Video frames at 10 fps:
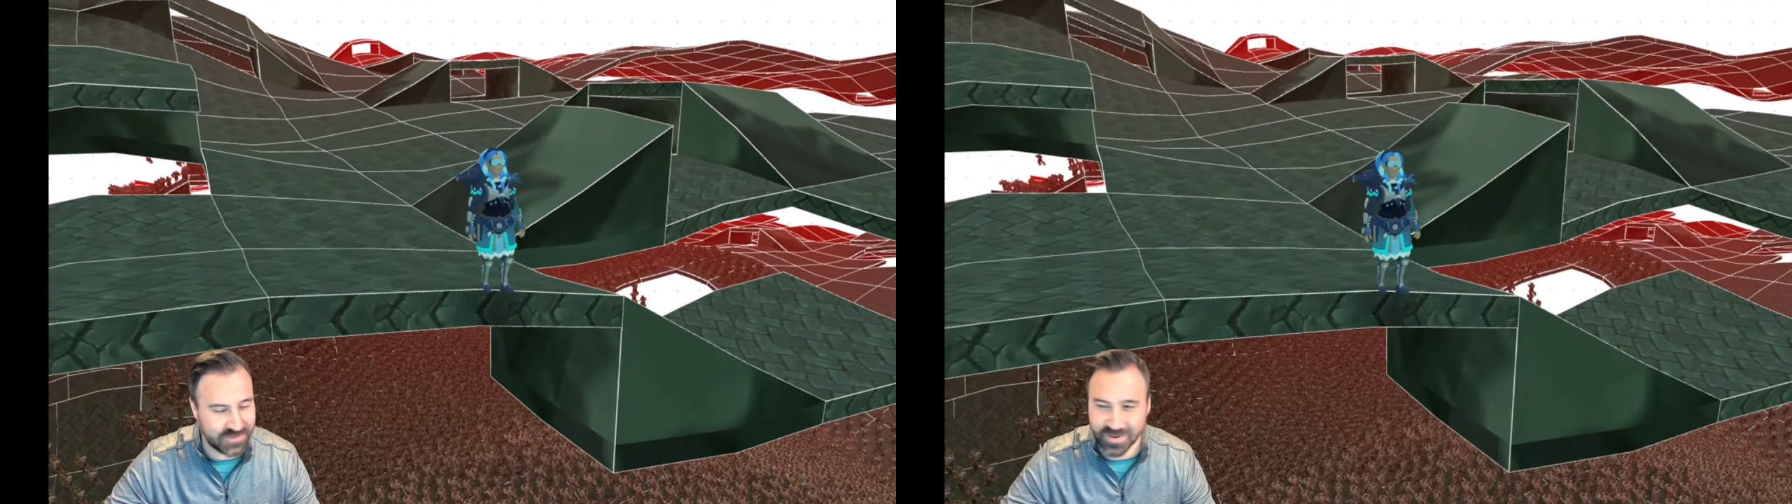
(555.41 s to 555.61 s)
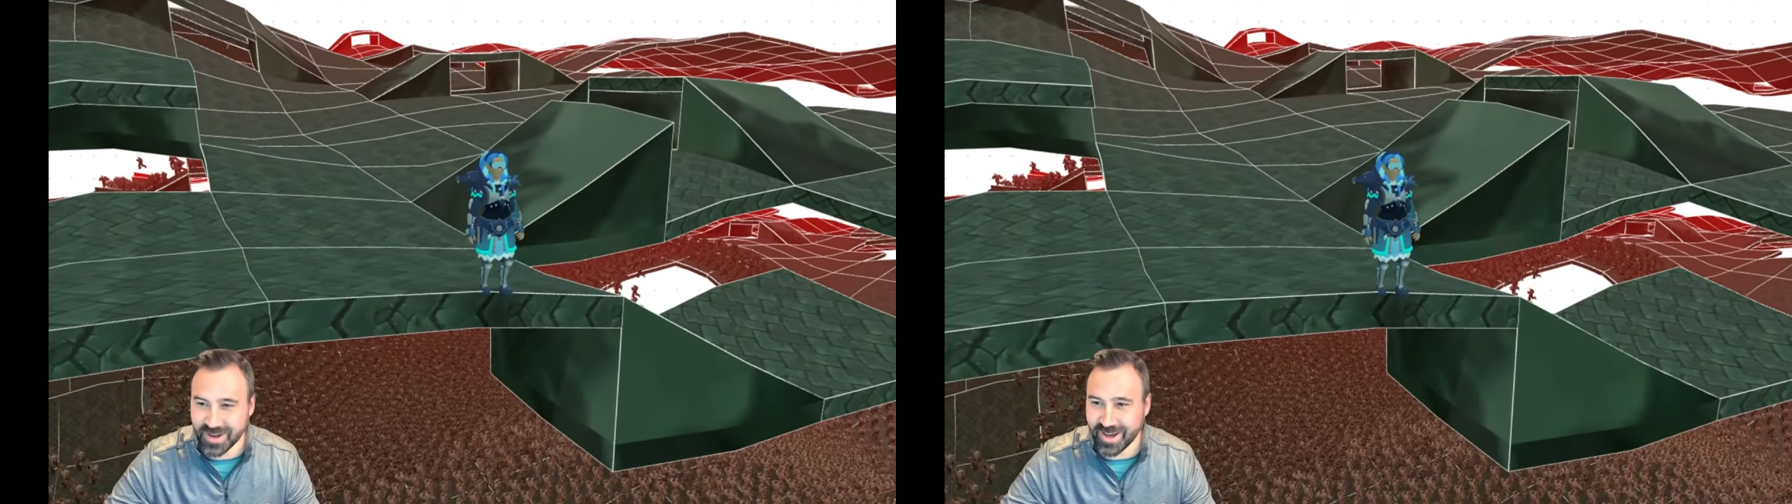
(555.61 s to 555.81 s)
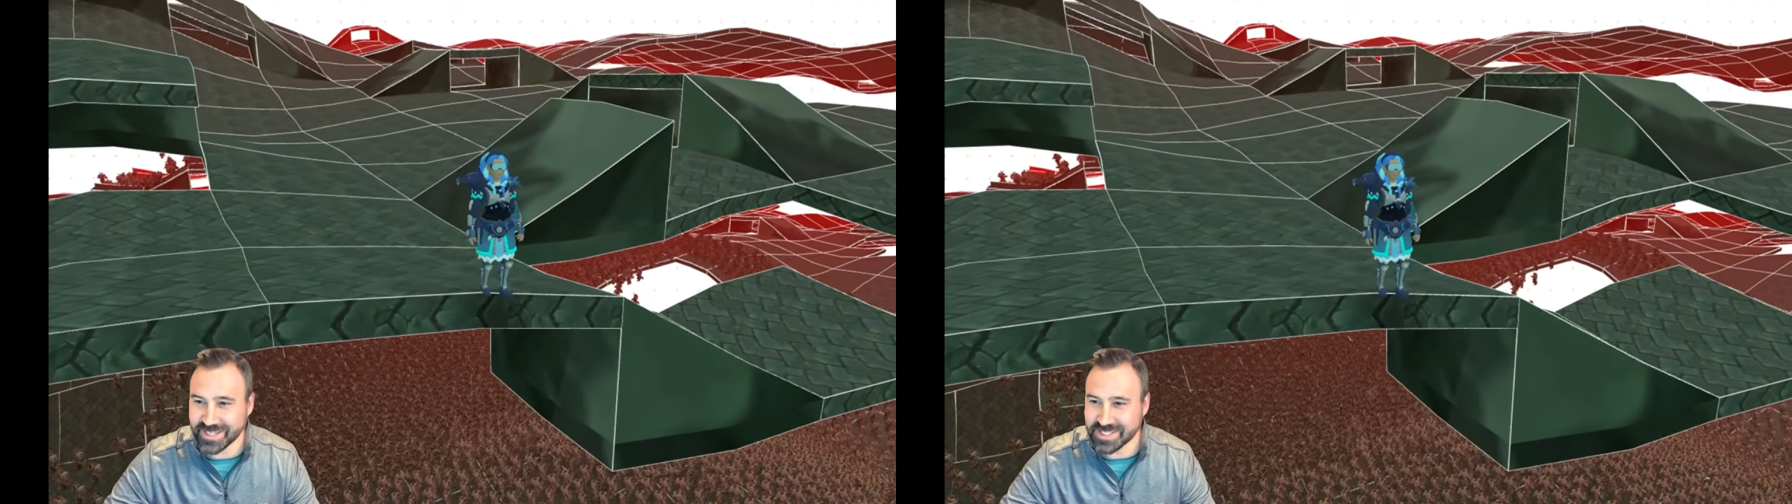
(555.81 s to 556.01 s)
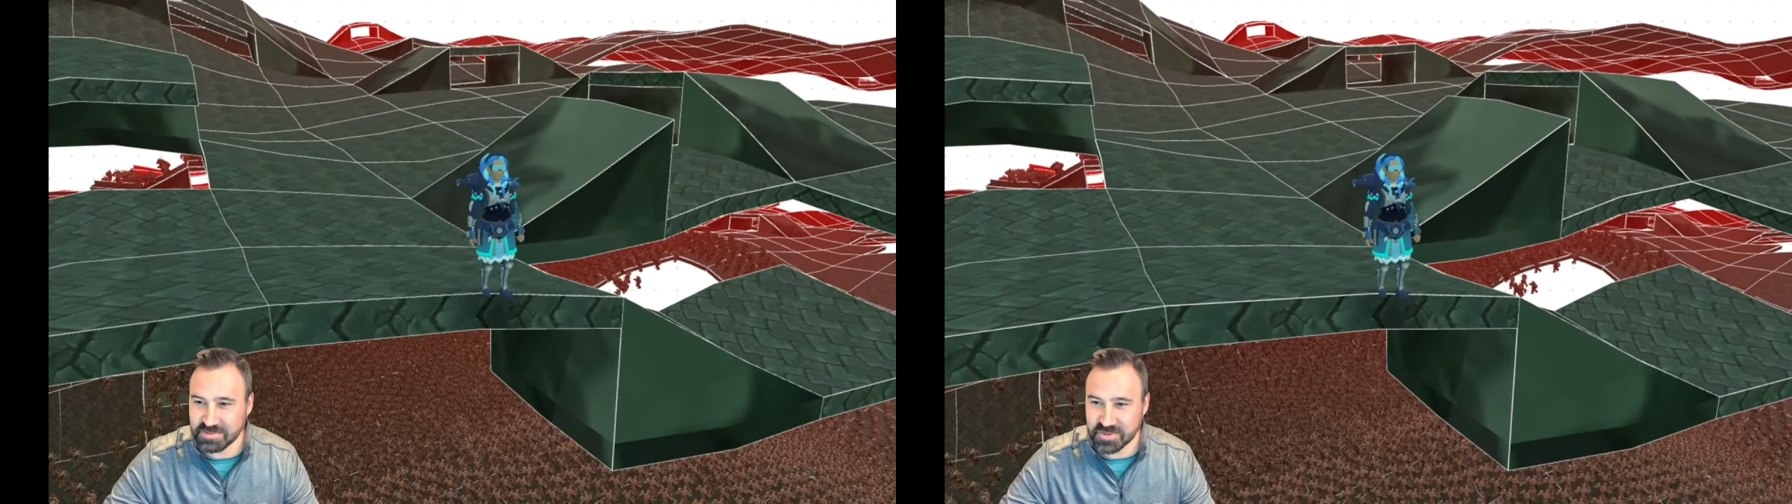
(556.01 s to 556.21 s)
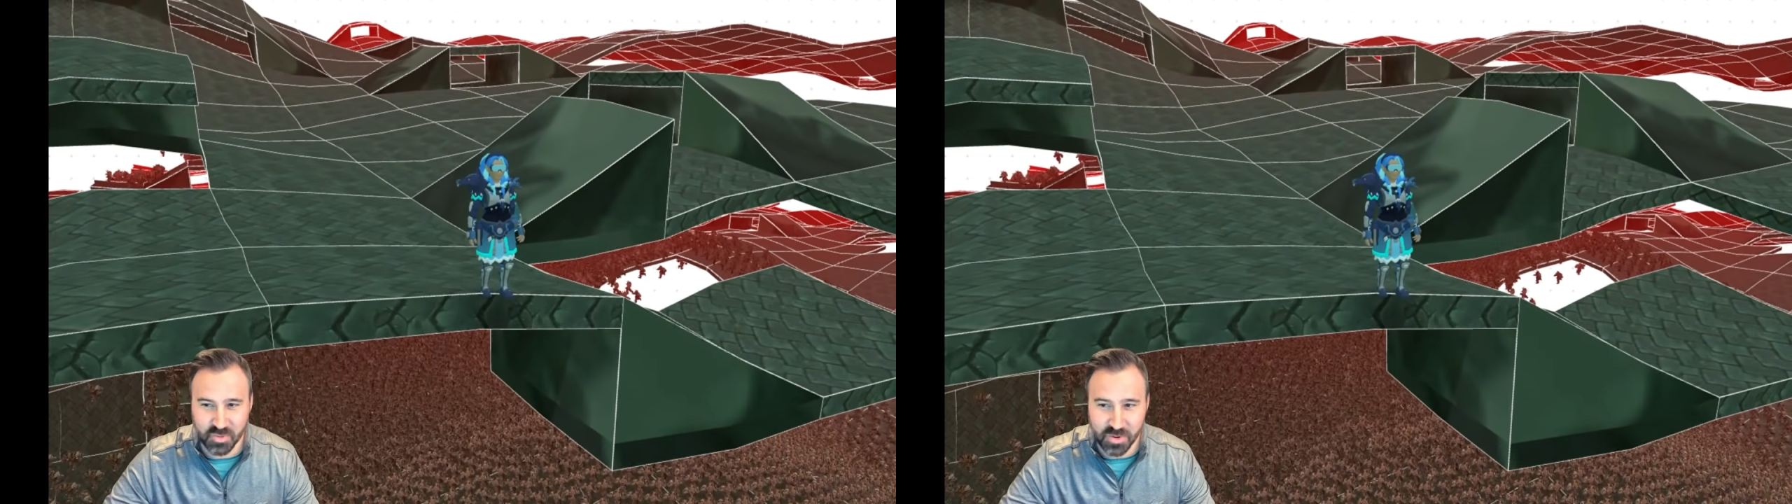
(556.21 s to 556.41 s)
awesome
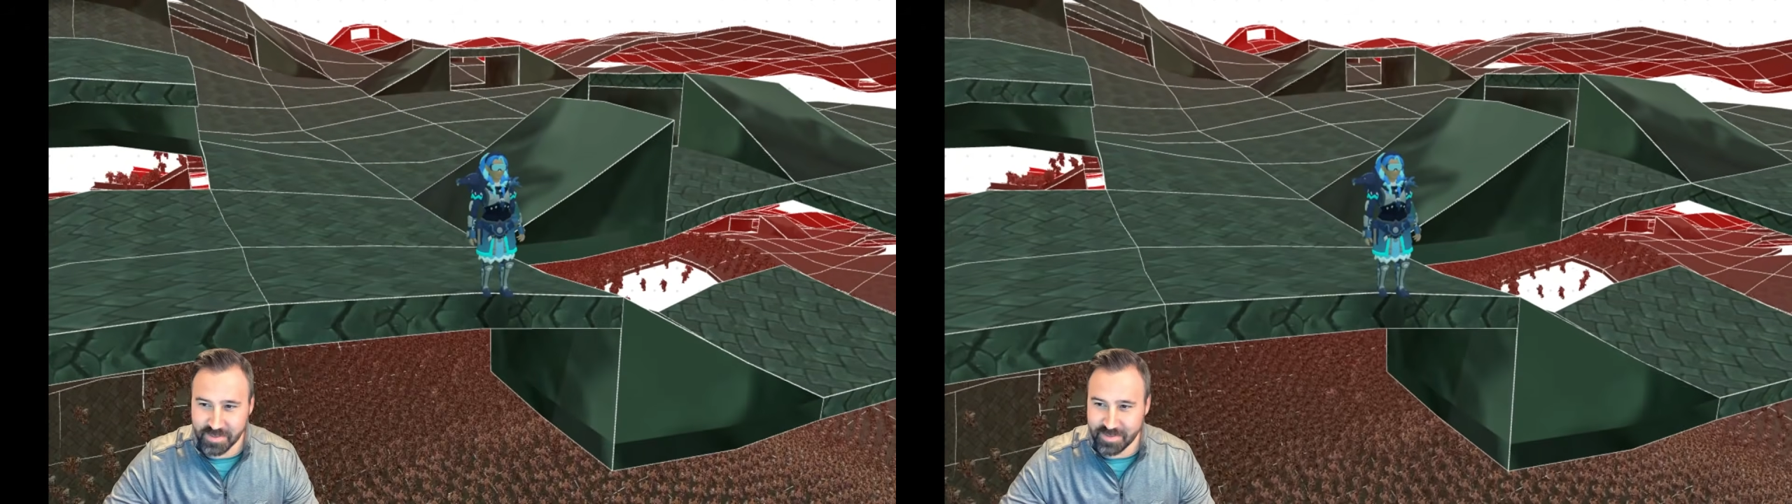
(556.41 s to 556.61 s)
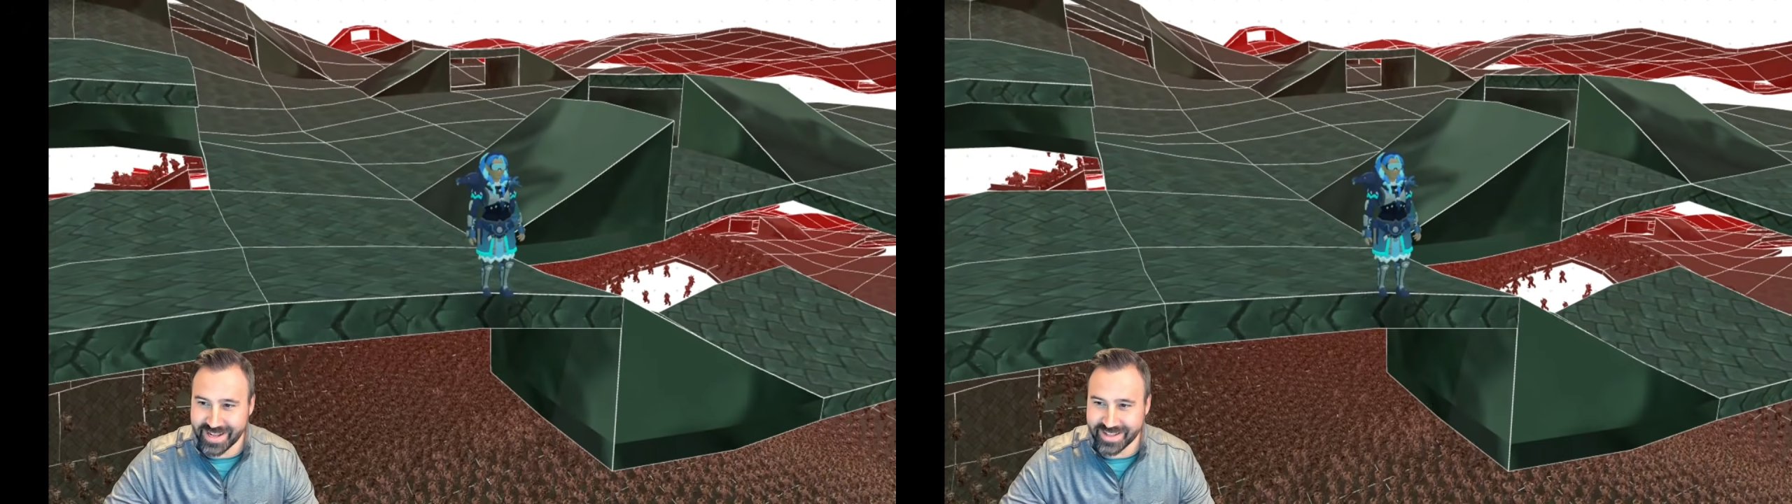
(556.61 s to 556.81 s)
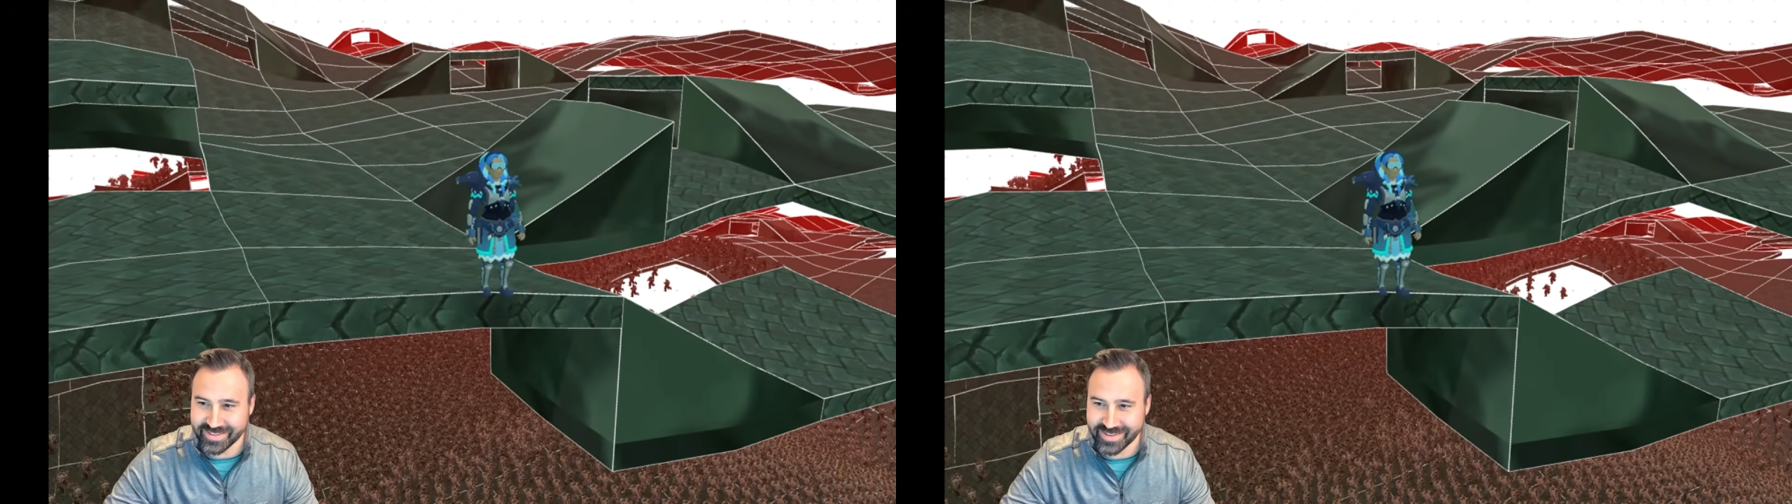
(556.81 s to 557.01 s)
swarm math.